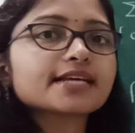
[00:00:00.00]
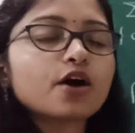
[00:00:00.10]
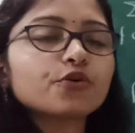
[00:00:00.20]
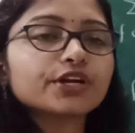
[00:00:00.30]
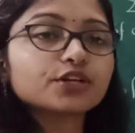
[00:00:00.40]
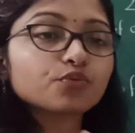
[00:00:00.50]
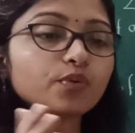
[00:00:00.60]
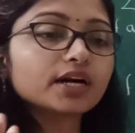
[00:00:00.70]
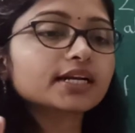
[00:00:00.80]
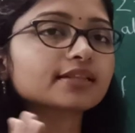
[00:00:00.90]
down it
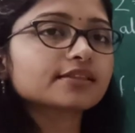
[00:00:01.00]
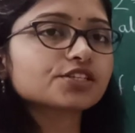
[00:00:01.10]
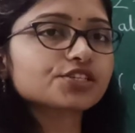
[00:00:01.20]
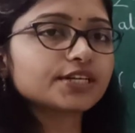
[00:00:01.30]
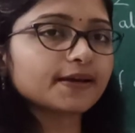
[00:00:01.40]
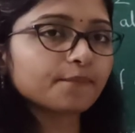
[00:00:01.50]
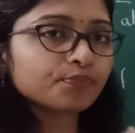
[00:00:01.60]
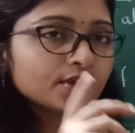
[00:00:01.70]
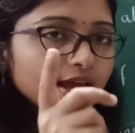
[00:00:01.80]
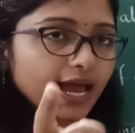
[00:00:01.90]
what are the string
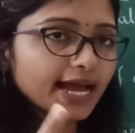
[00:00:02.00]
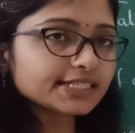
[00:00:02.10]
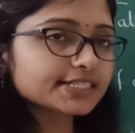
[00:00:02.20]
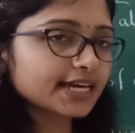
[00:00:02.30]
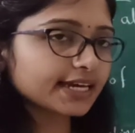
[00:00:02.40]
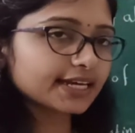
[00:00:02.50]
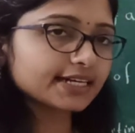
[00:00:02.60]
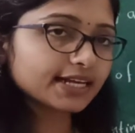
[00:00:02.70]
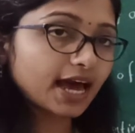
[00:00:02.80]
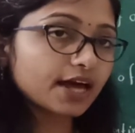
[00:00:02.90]
and check
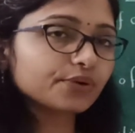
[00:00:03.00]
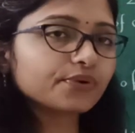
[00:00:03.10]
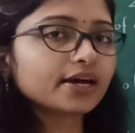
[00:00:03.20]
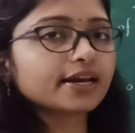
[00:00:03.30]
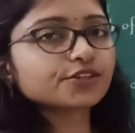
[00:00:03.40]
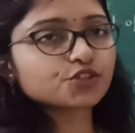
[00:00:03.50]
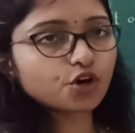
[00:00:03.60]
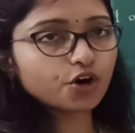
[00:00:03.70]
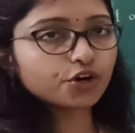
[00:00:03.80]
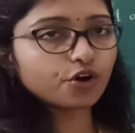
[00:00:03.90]
it, are you correct
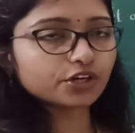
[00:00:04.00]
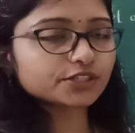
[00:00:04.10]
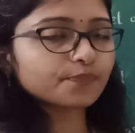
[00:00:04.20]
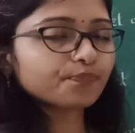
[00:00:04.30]
or not.